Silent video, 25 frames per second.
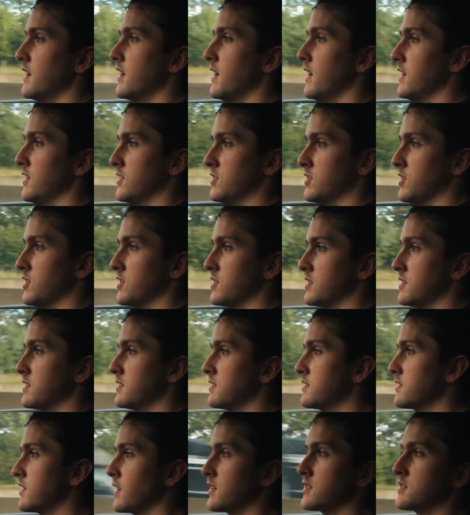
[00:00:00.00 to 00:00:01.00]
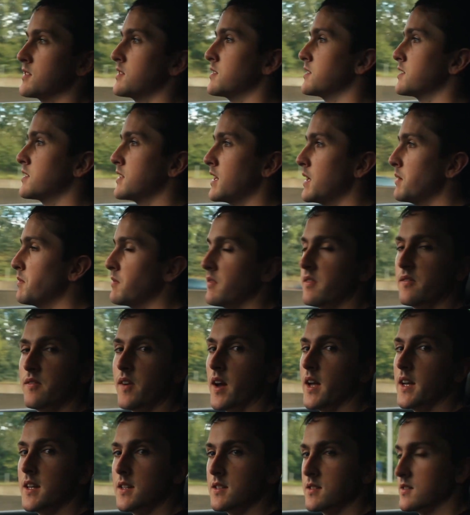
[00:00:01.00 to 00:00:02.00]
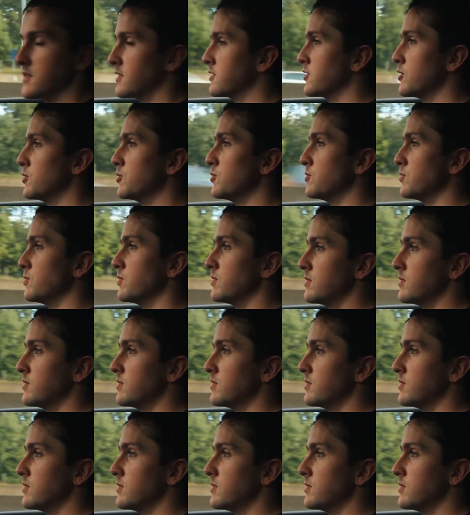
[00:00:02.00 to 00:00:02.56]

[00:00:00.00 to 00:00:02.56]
it just doesn't seem phased at all.